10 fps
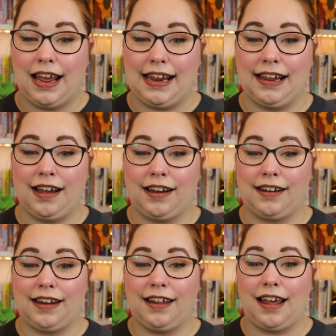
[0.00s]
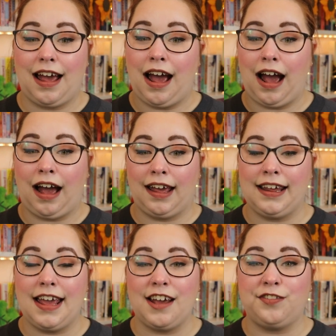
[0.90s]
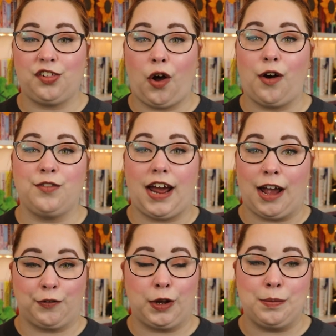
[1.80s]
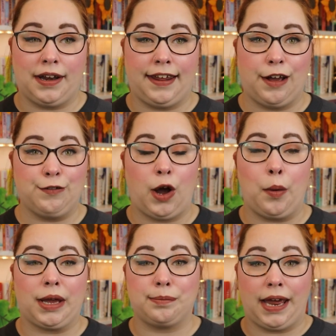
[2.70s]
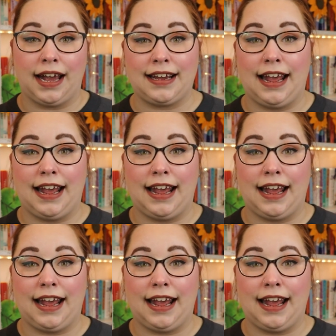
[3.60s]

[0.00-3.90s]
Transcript: And I have loved every minute of going back